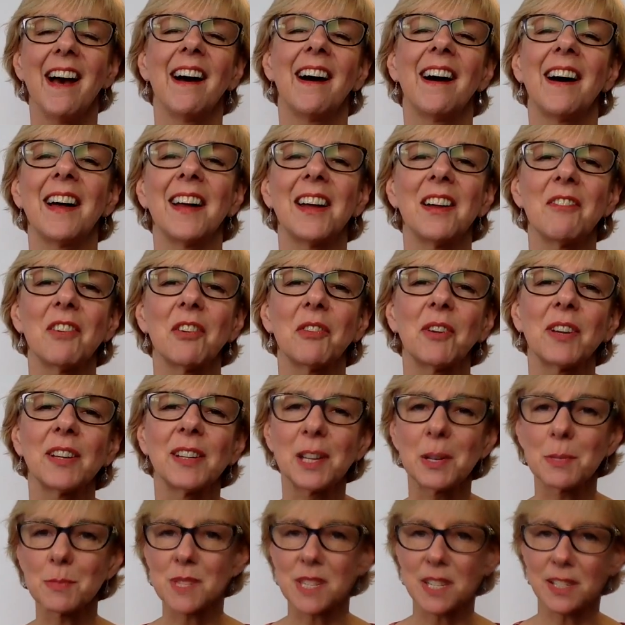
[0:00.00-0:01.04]
Hi everyone,
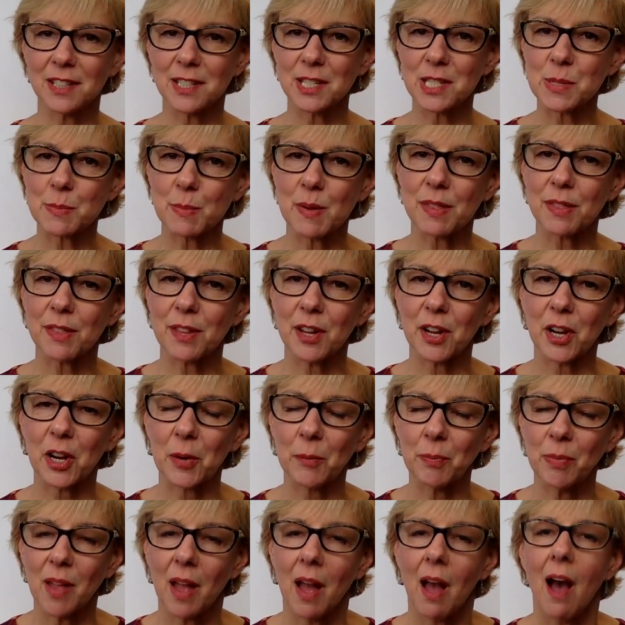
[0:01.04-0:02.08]
Kim Sealing-Smith
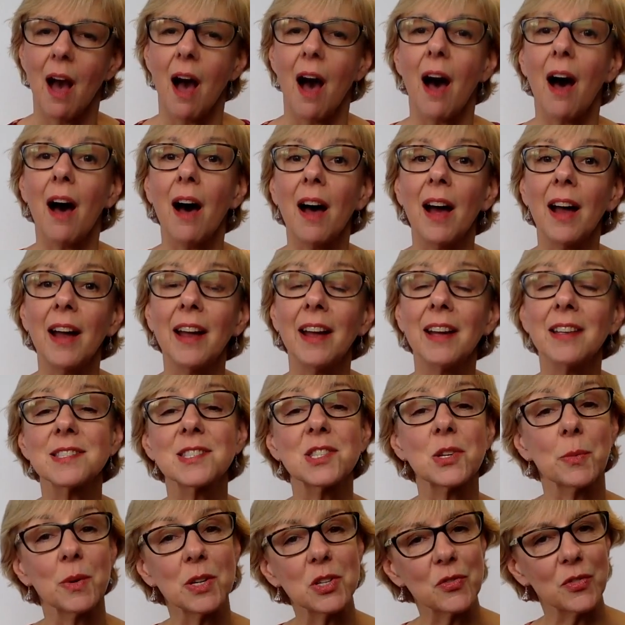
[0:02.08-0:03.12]
here. I had
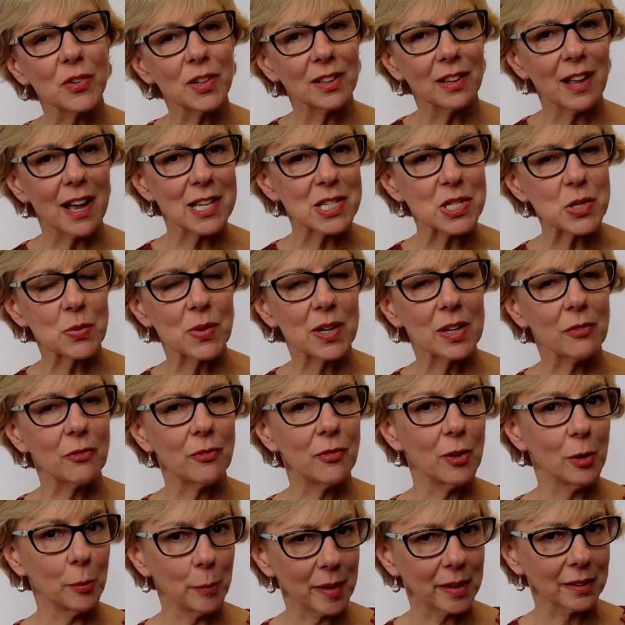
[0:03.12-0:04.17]
so much fun last week
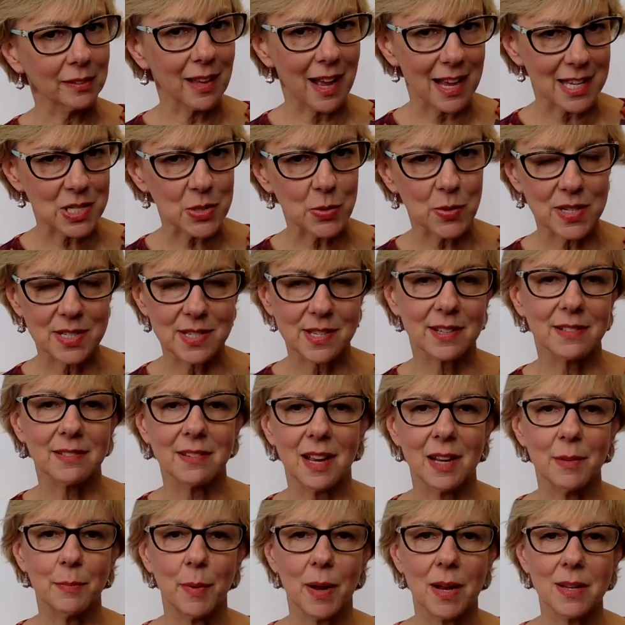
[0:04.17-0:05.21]
filming last week's
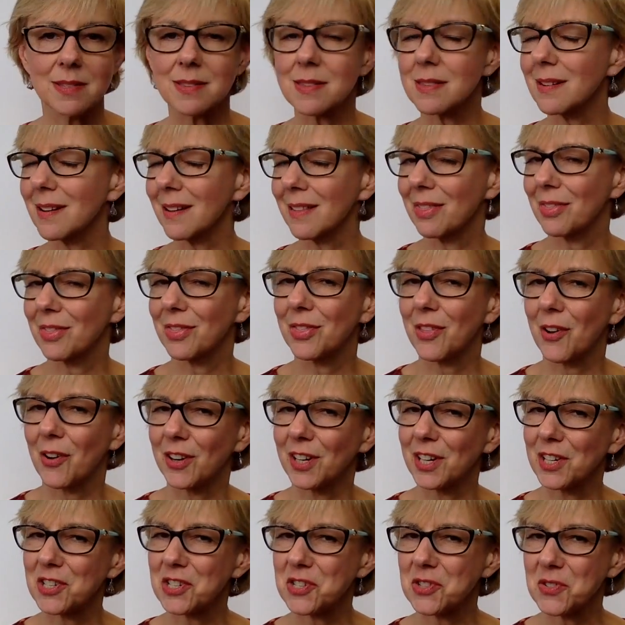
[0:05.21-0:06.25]
Ignite Bites that I
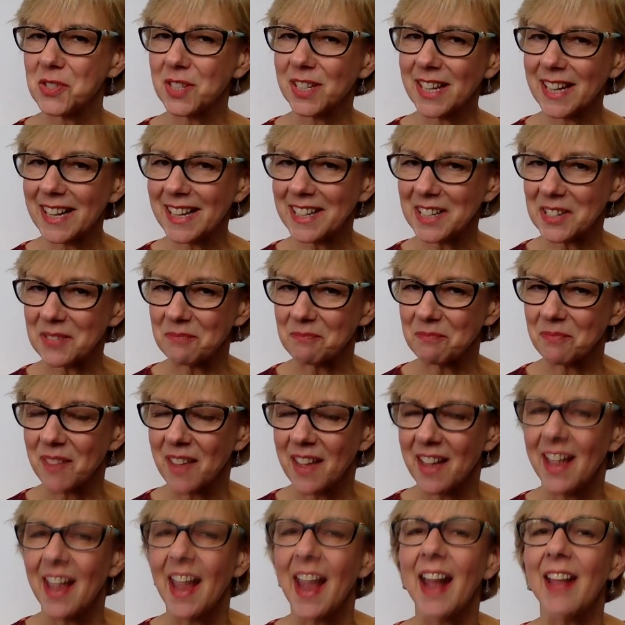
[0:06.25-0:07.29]
thought I'd do it again.
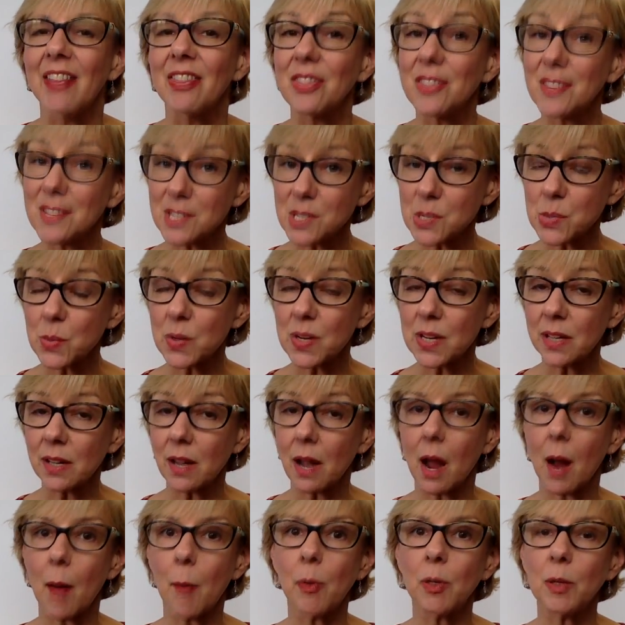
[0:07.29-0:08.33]
And this week
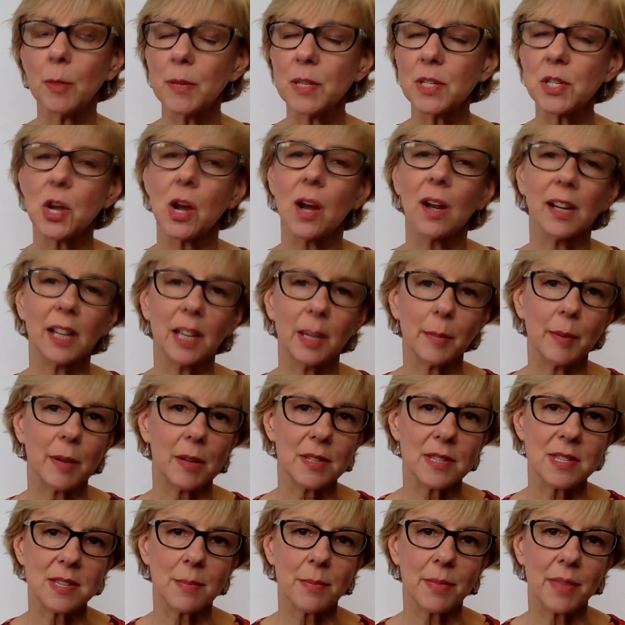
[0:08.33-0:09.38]
I'm going to be talking
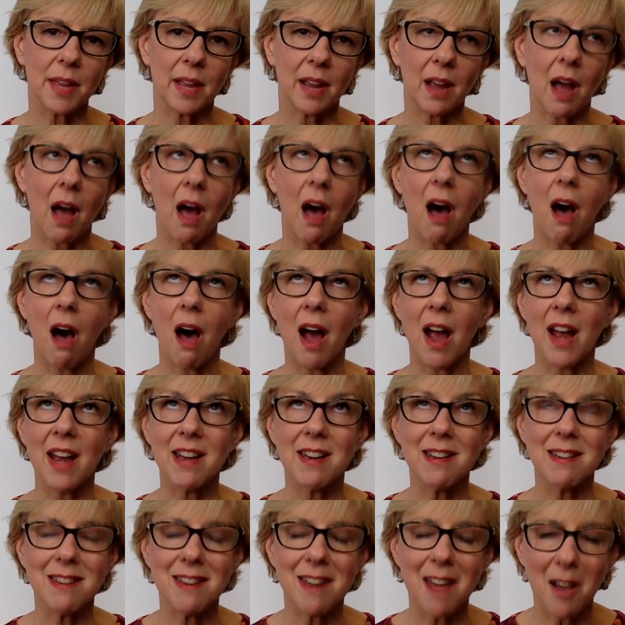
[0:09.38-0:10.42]
about something I
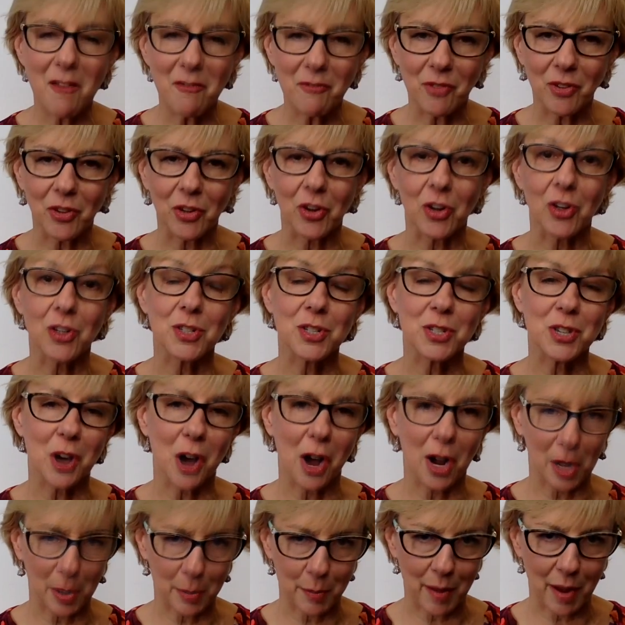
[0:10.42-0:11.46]
never
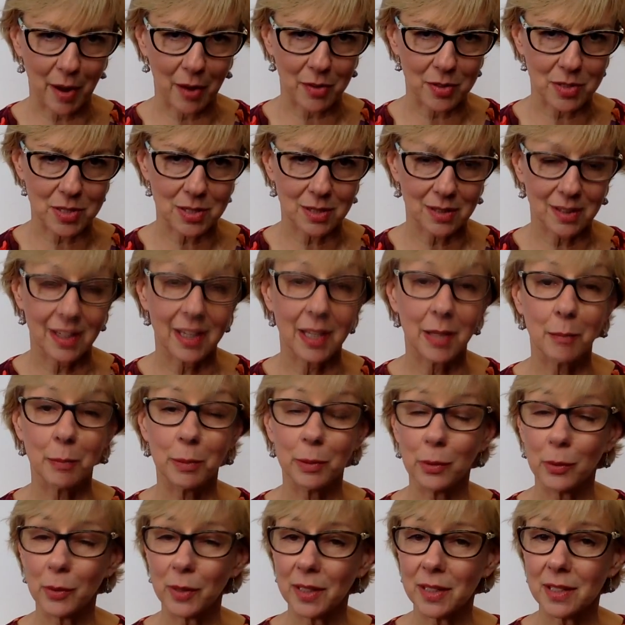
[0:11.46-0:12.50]
talk about:
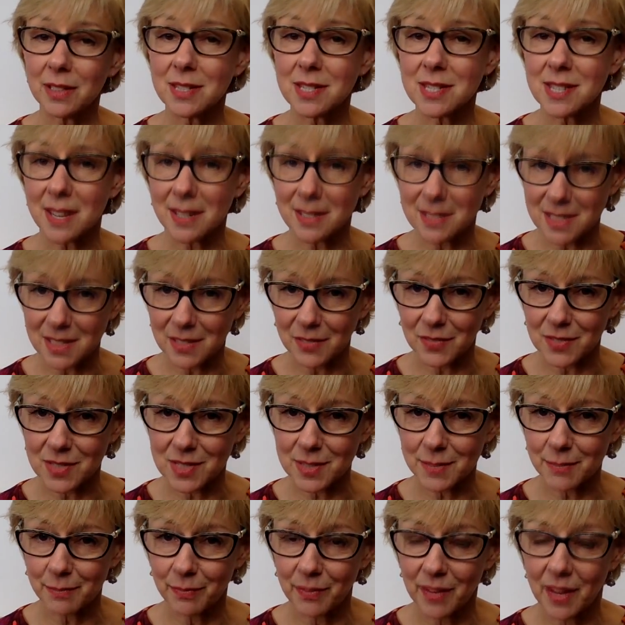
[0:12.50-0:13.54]
employee
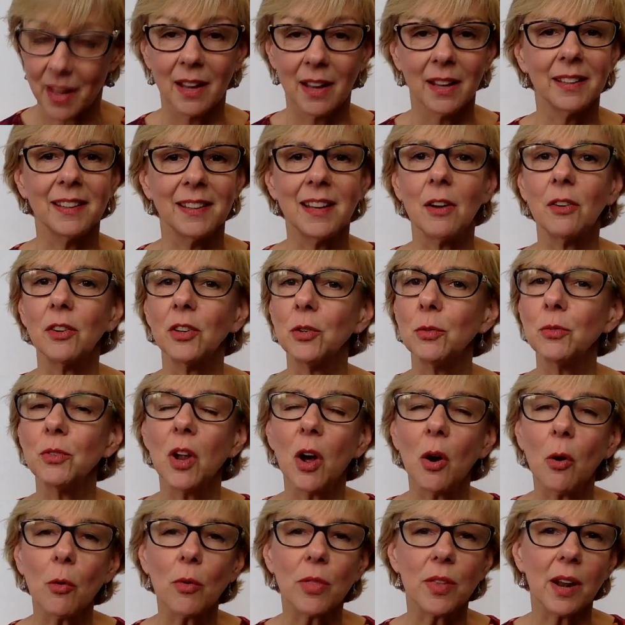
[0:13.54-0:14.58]
incentives. Now, you
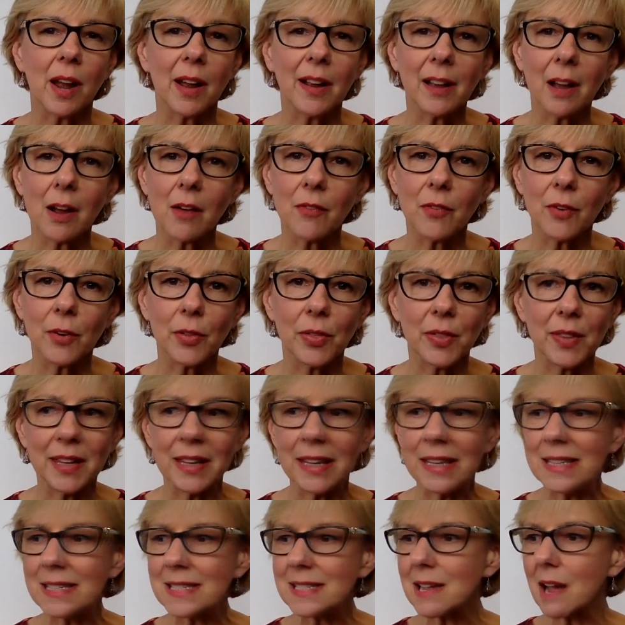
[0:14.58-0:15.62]
know that I cover
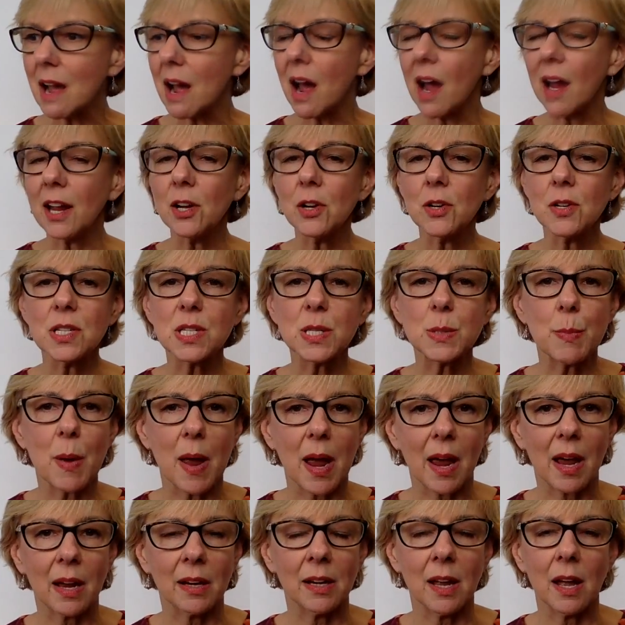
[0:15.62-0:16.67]
the entire
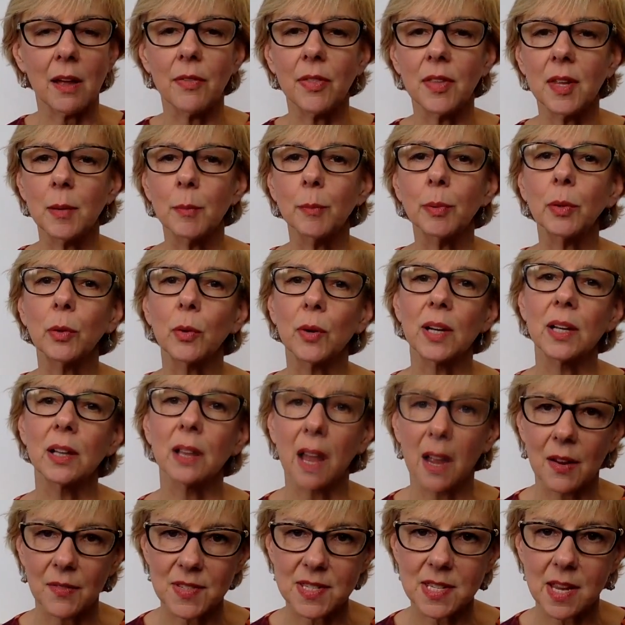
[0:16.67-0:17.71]
span of the employee
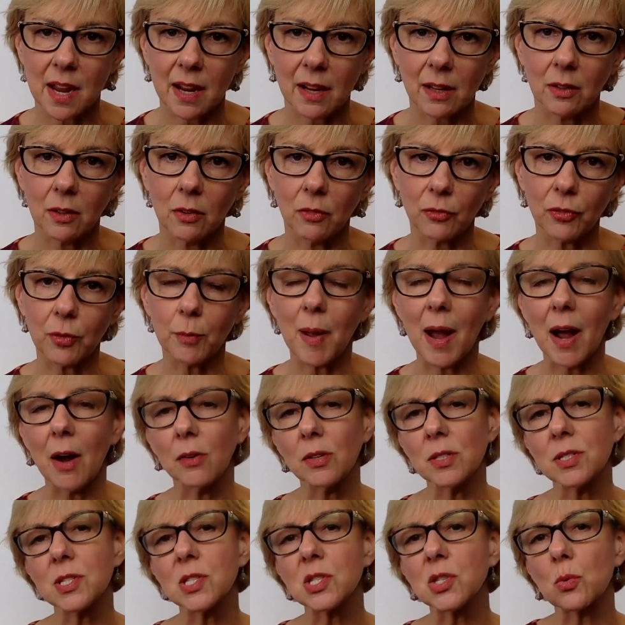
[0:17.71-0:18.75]
life cycle, from how
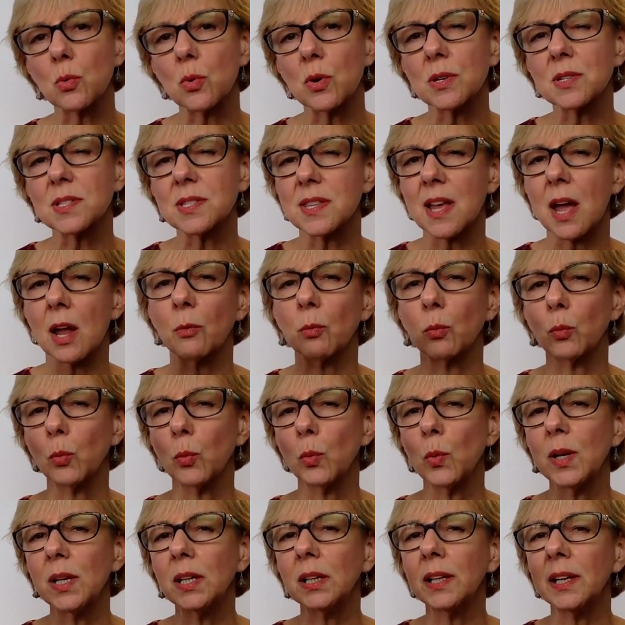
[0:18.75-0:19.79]
to source that
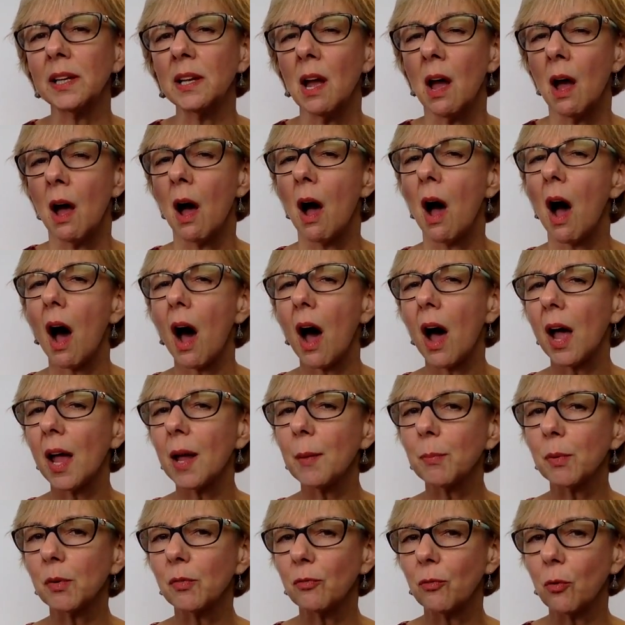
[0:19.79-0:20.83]
really
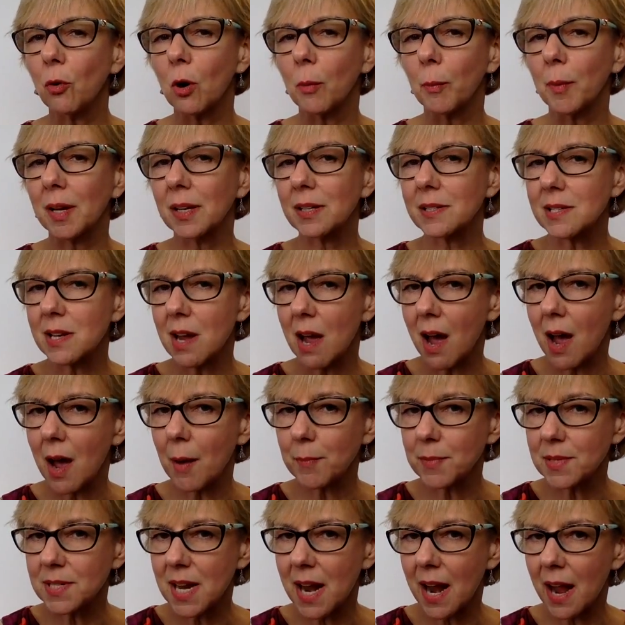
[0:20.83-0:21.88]
high performing
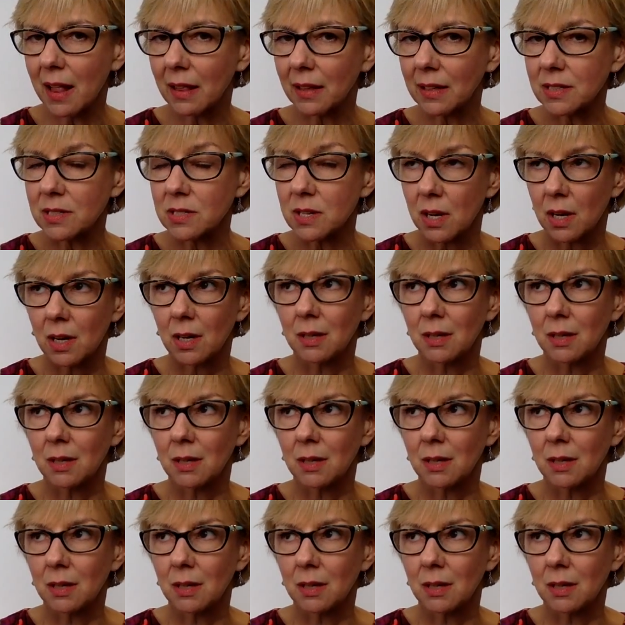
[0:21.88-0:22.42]
top talent,